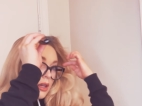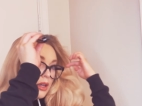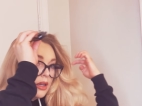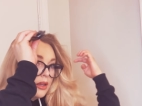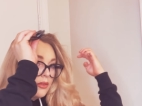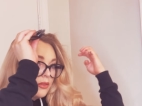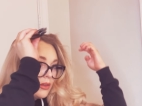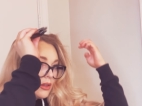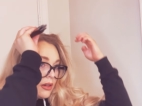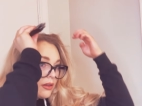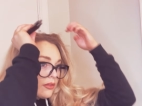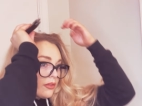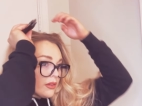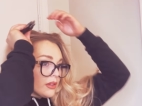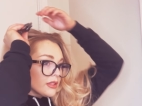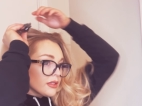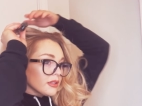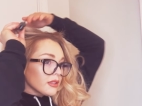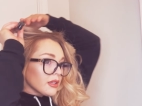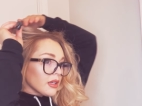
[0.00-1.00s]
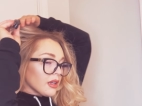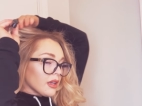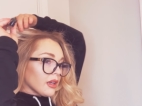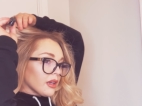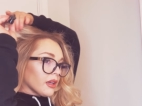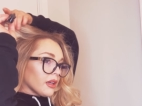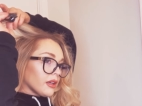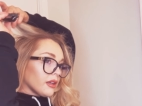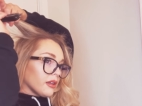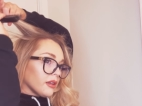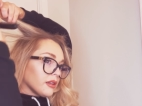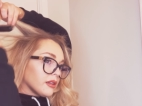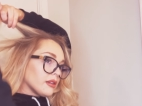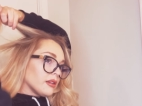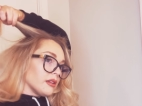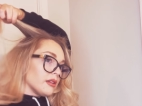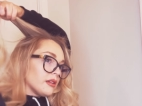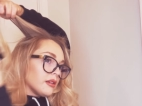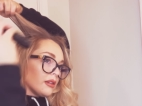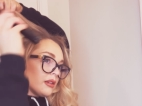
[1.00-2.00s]
And then on this side,
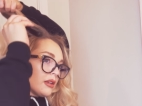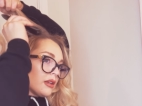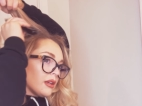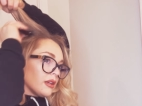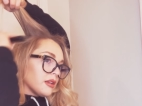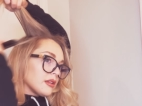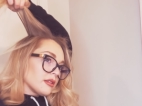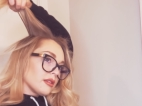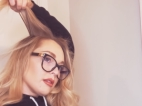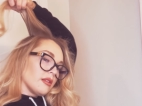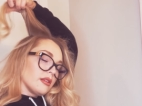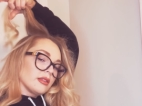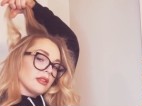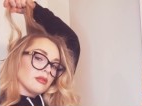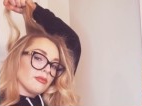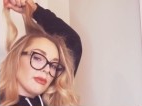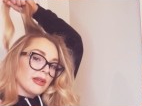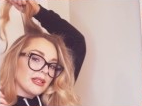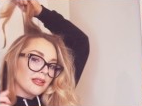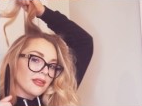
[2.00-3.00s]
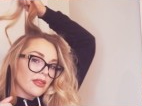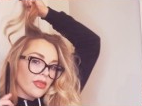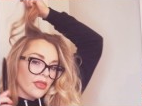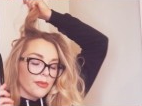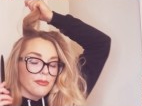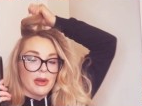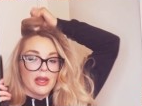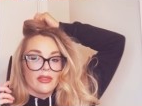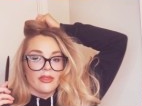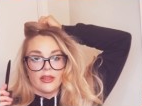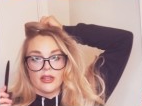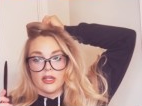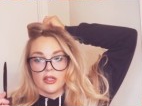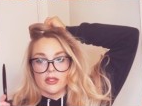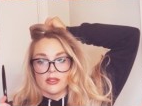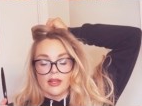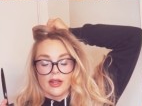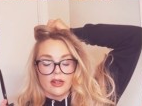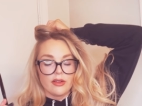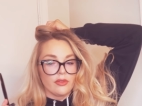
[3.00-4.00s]
so this is my thinner
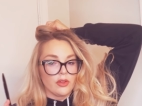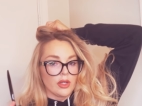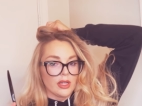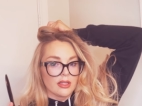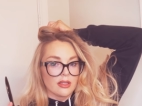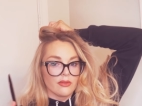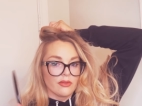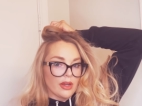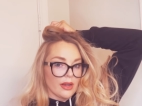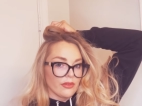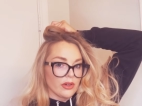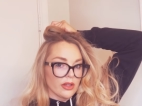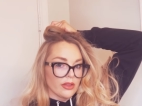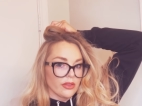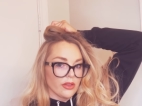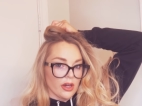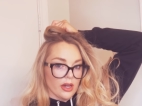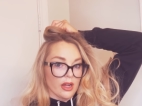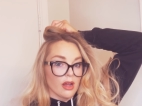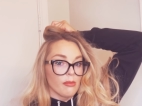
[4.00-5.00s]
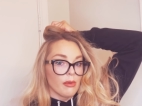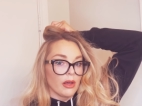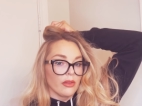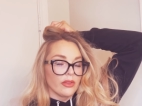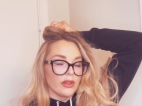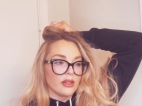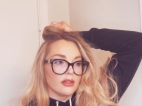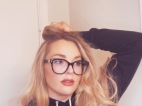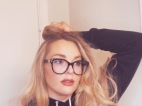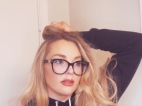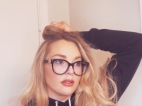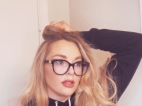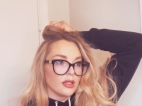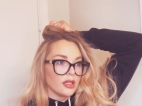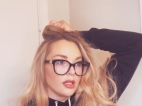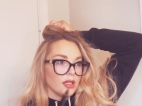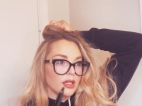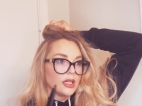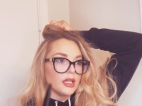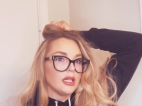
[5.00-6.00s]
side. If you guys have never thought about this,
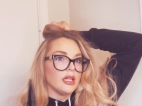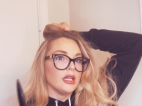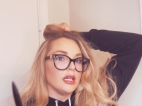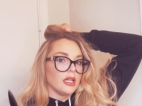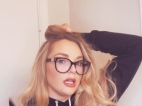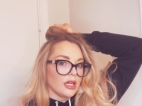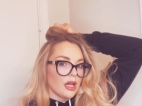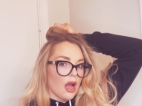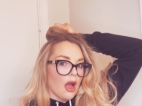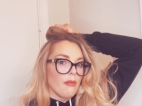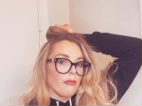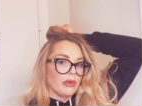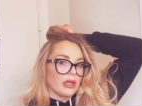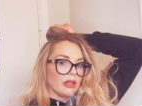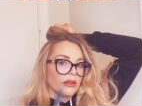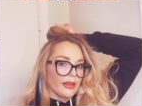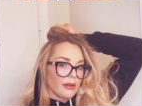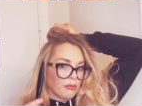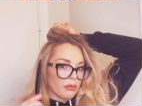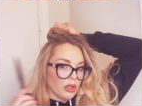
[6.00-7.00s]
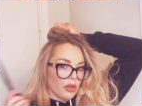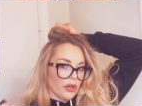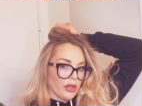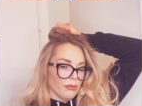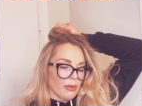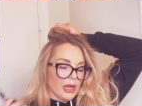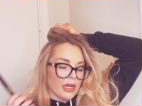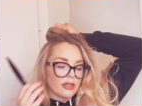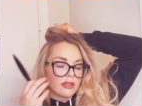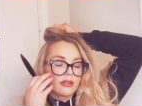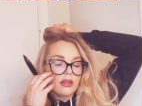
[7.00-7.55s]
I'm gonna like blow your mind.